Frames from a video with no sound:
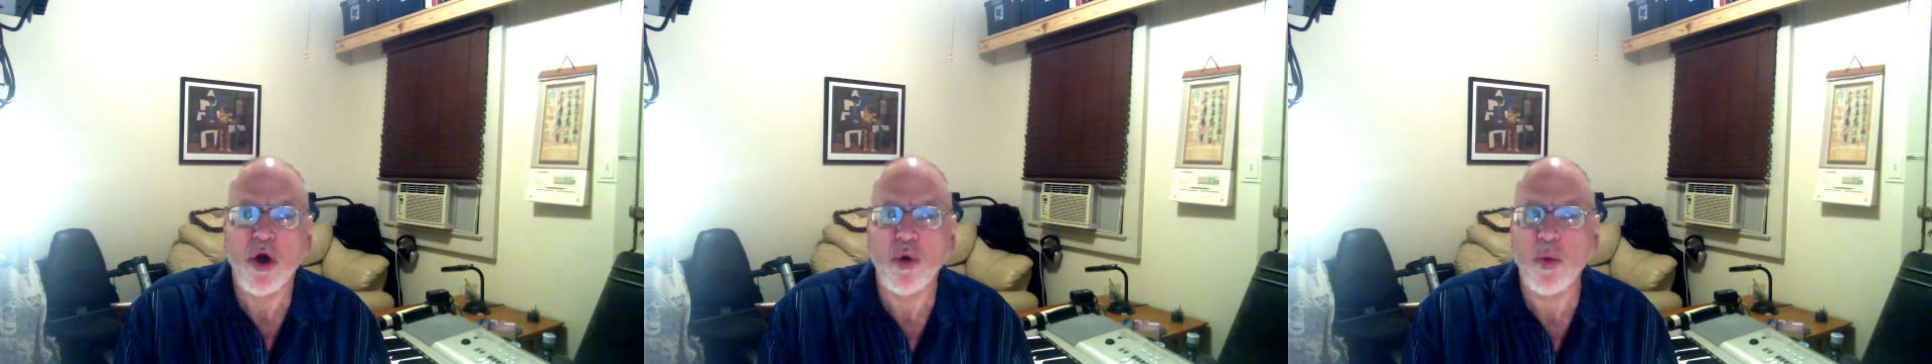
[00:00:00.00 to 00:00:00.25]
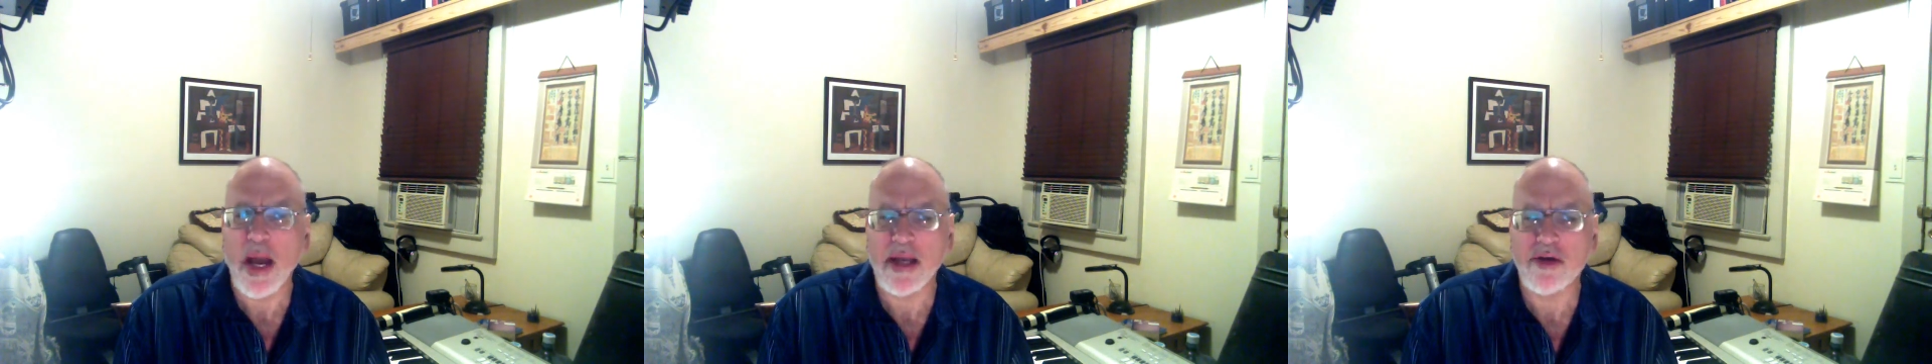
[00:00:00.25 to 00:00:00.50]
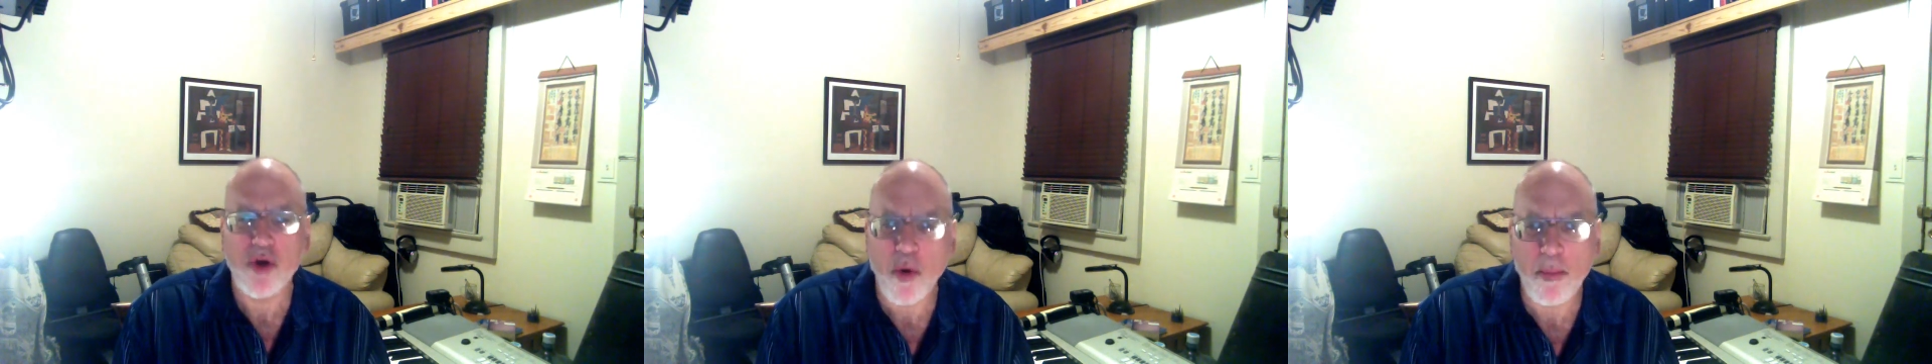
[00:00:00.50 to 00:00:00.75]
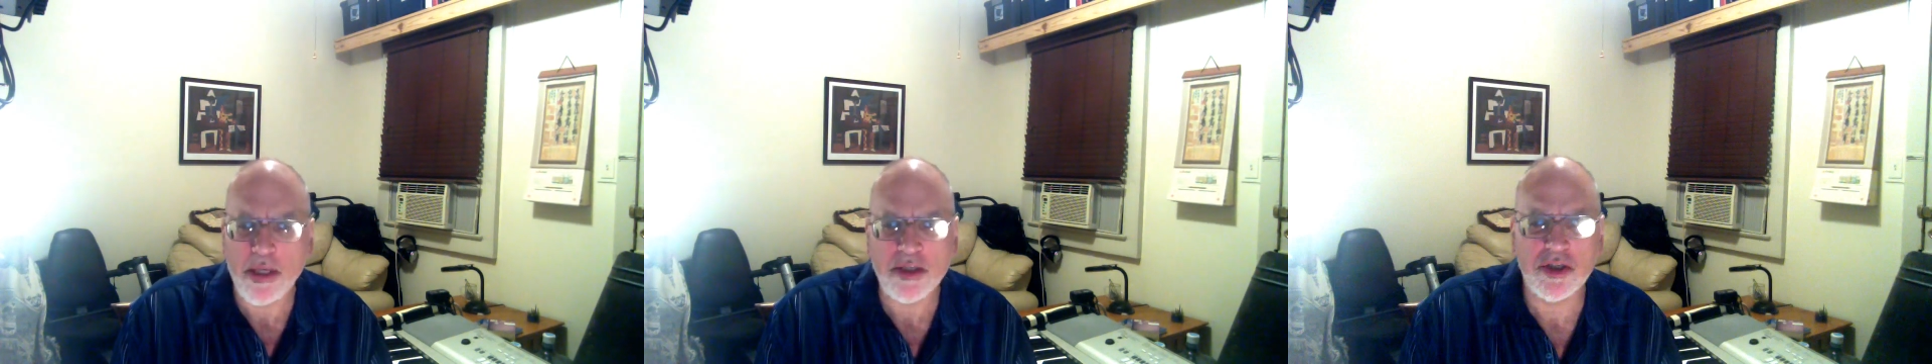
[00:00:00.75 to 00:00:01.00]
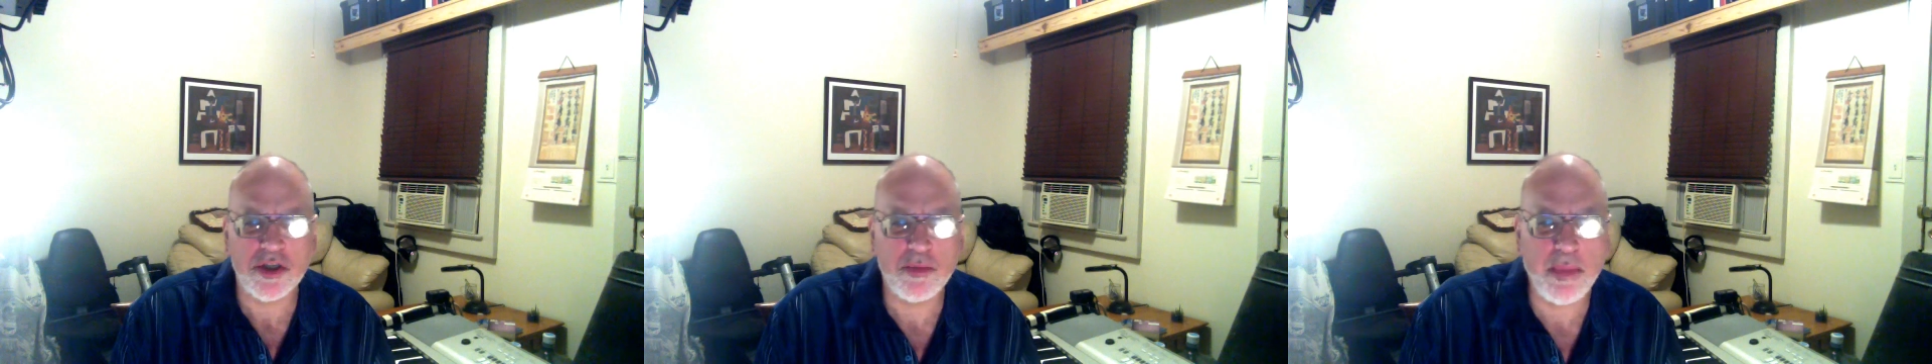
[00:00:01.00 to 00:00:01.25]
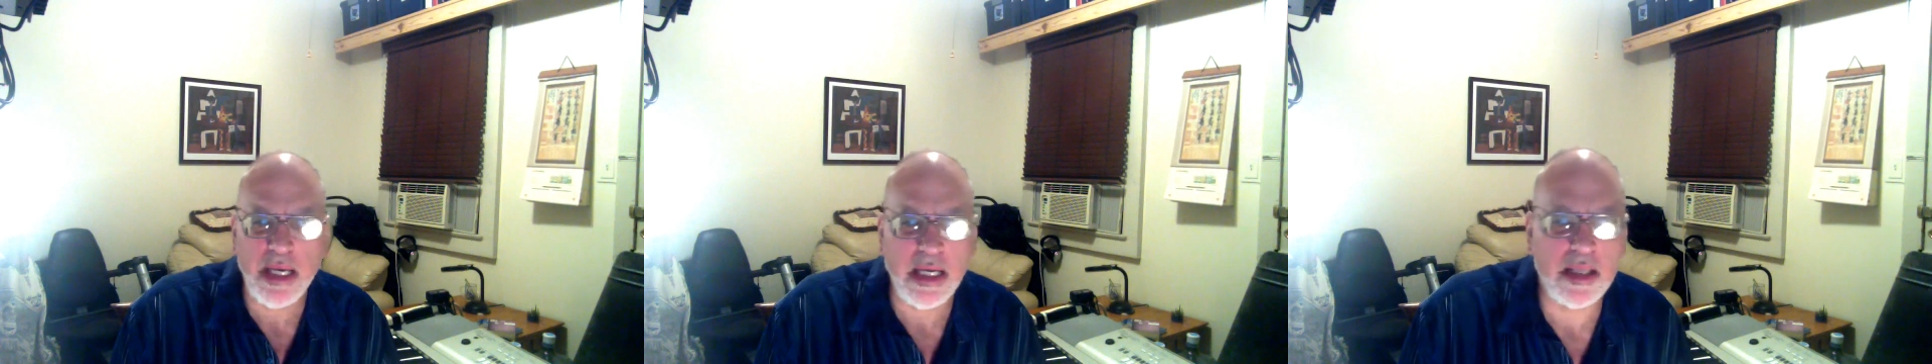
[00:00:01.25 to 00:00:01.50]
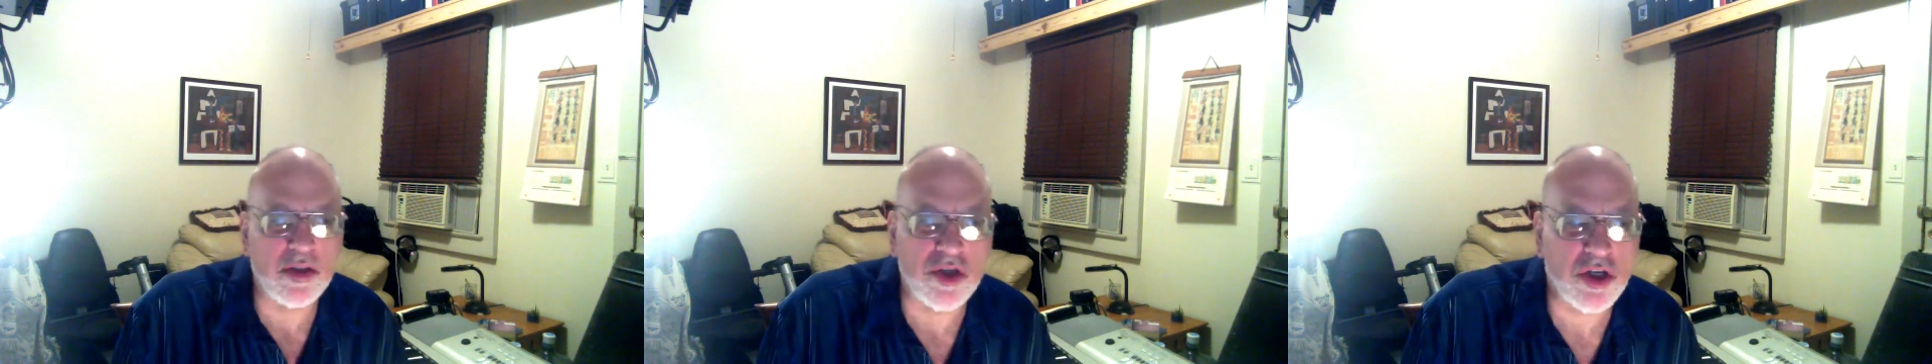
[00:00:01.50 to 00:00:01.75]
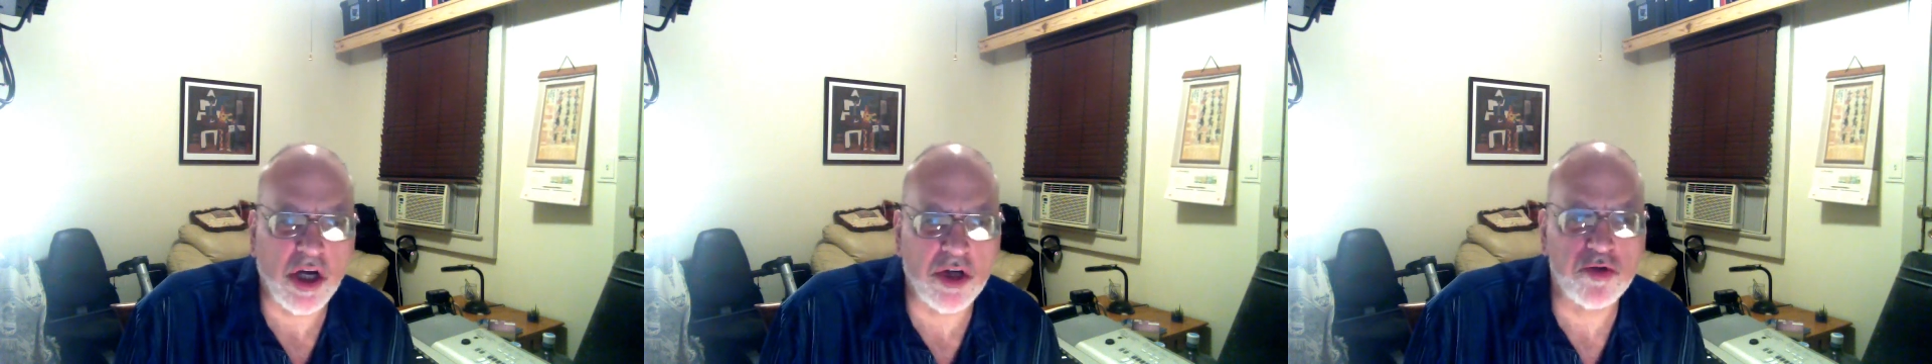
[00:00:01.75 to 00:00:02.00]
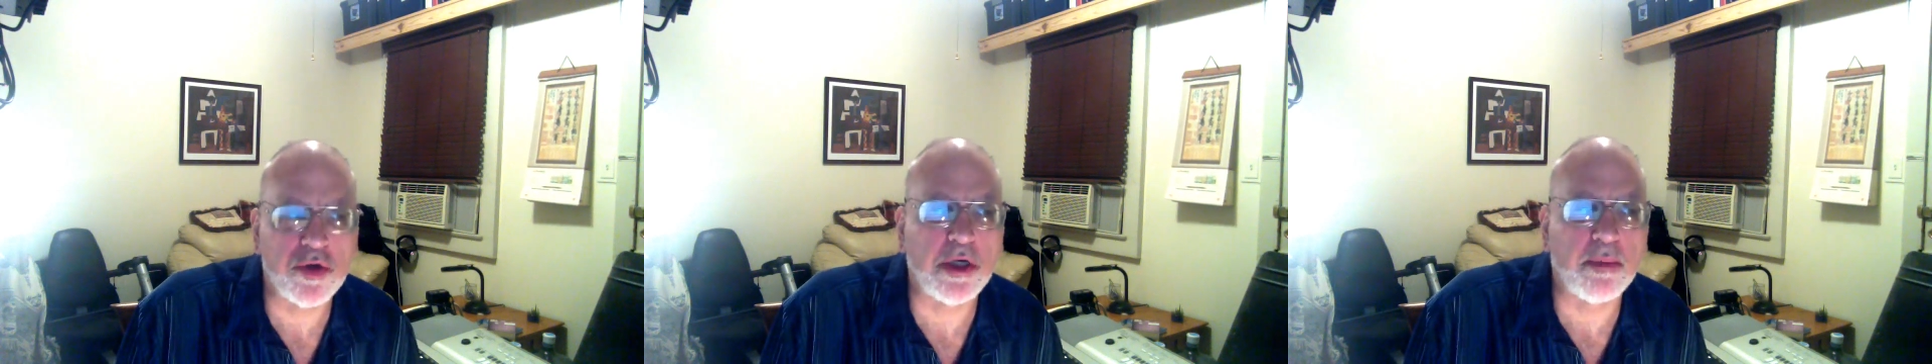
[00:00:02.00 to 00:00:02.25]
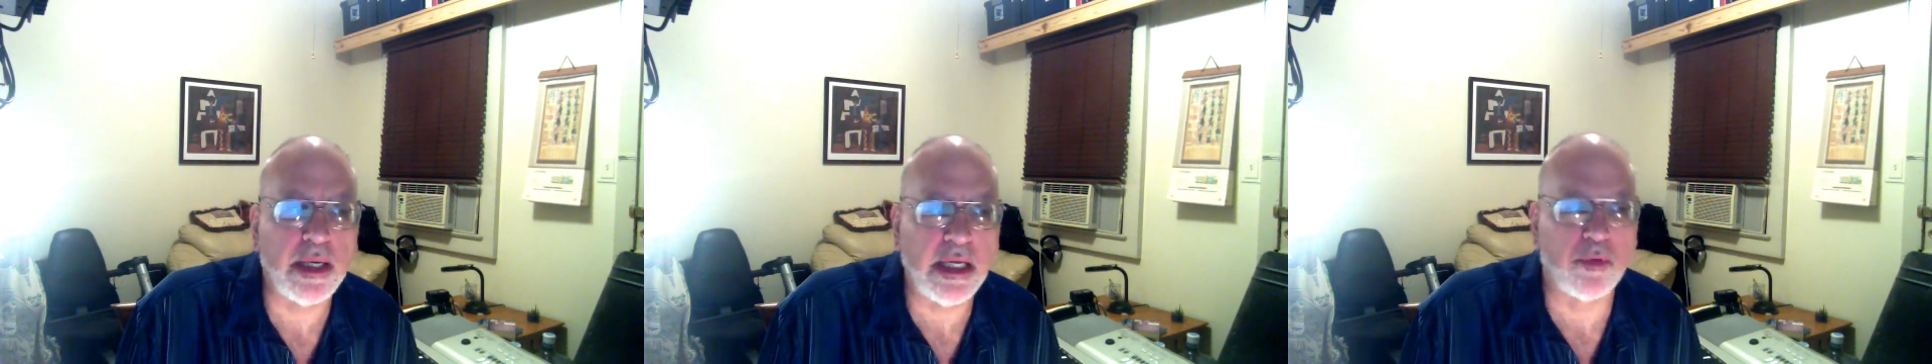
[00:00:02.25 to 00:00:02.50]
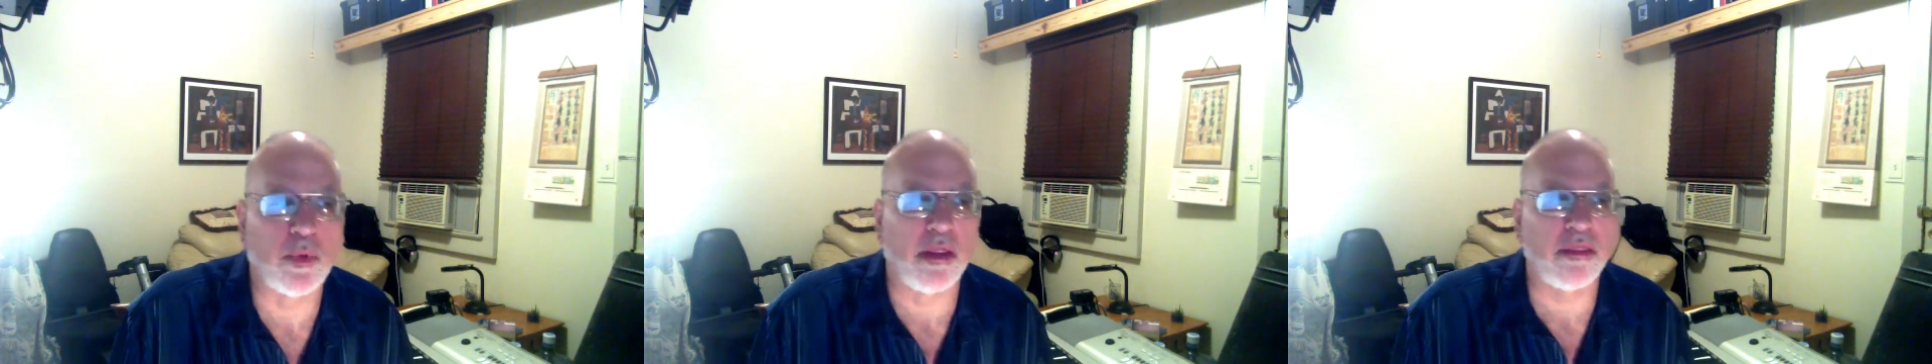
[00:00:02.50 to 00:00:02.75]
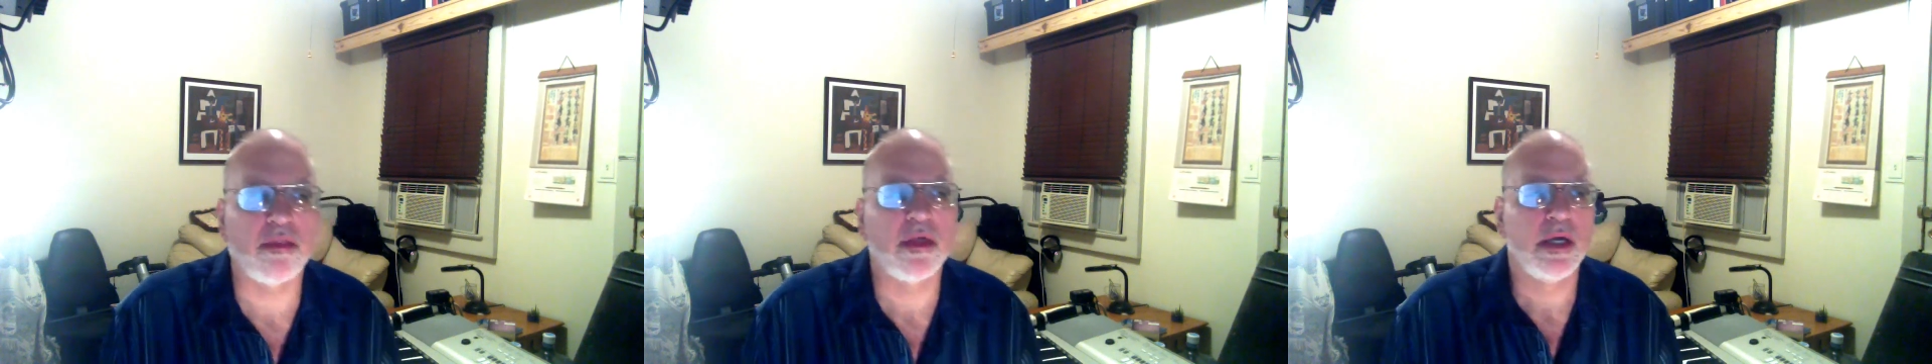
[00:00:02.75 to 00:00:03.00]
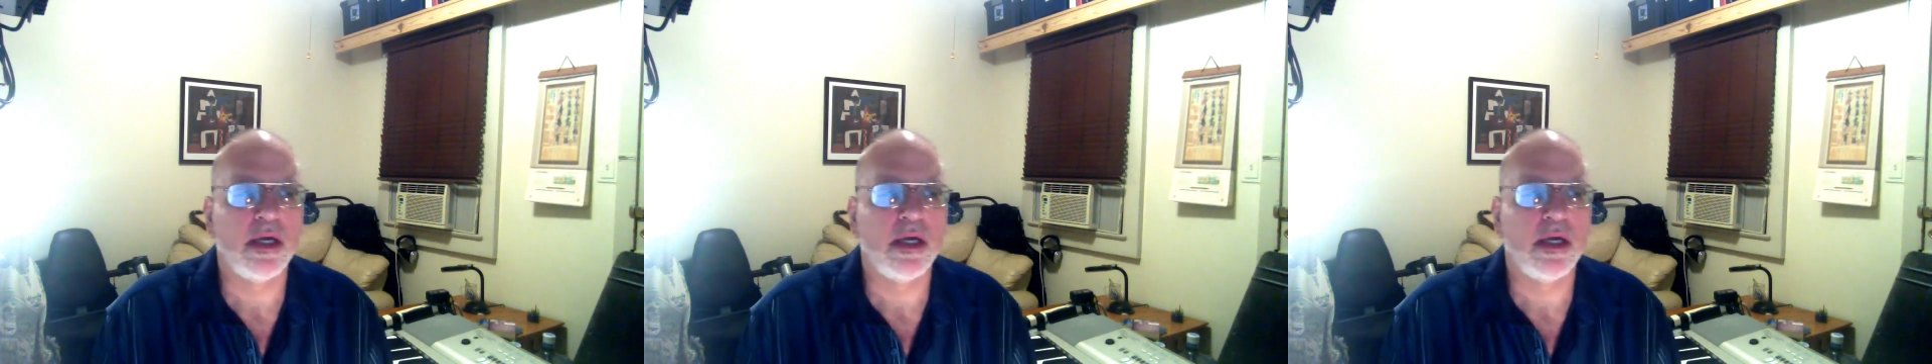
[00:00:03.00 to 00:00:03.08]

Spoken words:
who had no business being in this country to begin with.